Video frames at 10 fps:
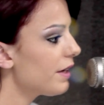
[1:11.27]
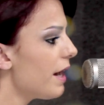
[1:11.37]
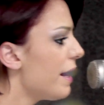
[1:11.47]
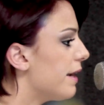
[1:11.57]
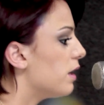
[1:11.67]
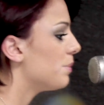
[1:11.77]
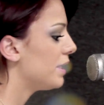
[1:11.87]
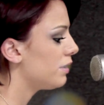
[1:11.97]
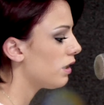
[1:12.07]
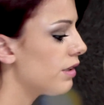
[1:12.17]
Yeah, I
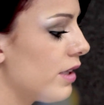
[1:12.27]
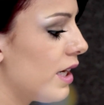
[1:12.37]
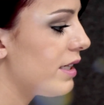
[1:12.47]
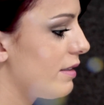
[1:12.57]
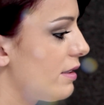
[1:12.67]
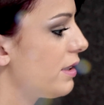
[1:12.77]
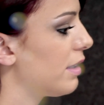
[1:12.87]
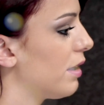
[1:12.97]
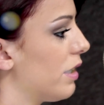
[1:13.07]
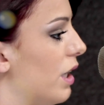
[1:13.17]
mean, there's
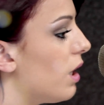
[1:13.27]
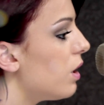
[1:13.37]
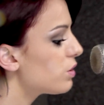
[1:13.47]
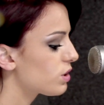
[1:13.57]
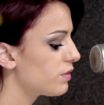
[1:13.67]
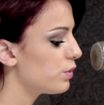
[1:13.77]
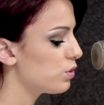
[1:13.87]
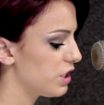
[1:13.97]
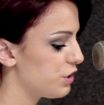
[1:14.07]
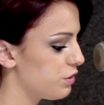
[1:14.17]
lots of
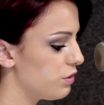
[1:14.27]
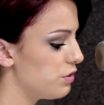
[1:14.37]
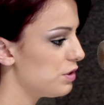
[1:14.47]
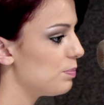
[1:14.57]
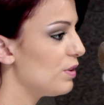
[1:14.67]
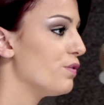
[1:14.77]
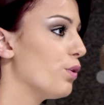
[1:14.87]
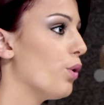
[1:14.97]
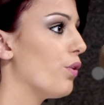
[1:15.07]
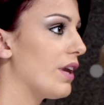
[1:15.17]
auditions
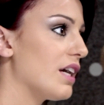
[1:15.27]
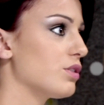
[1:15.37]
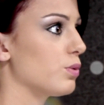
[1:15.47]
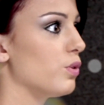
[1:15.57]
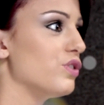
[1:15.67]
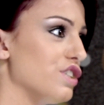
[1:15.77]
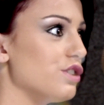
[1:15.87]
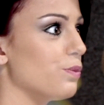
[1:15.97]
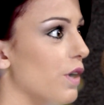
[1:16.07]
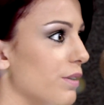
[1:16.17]
before the actual
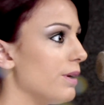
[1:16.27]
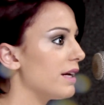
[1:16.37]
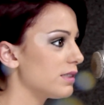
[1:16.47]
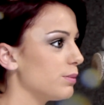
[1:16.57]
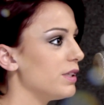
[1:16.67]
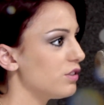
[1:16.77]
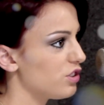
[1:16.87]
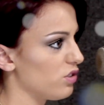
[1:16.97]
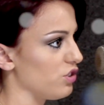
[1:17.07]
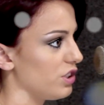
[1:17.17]
audition where you get to meet the
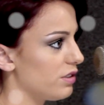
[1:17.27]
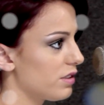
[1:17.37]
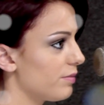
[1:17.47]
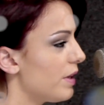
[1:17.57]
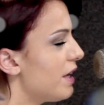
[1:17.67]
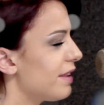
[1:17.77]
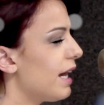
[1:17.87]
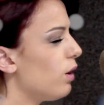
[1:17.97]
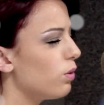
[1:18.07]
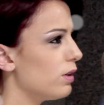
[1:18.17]
judges.
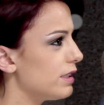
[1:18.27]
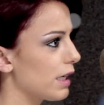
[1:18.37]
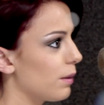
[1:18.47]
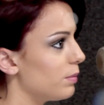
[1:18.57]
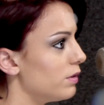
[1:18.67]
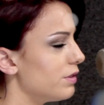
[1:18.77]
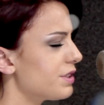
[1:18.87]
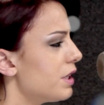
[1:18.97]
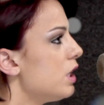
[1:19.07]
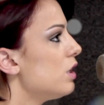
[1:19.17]
That always
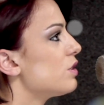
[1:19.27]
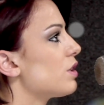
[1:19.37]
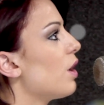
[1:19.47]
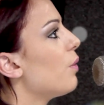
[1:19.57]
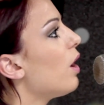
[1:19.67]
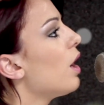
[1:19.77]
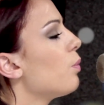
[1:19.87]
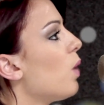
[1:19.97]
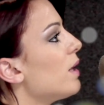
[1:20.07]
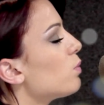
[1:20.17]
happens. So I
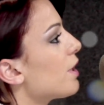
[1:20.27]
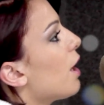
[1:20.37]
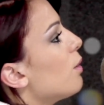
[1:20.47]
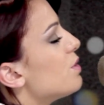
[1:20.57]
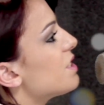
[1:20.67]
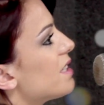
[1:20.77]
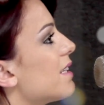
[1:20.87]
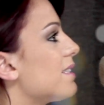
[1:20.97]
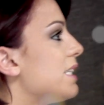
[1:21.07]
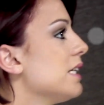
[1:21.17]
went when I was
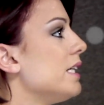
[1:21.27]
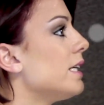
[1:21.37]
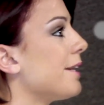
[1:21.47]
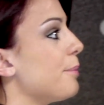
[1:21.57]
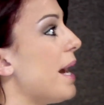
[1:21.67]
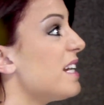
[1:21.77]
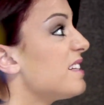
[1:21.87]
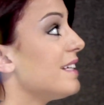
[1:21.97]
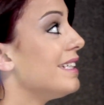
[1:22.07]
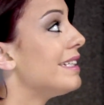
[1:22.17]
16 and I'm
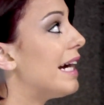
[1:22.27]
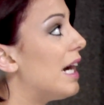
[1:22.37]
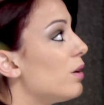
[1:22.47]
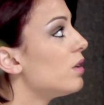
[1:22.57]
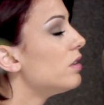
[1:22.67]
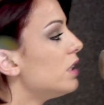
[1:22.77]
18 now.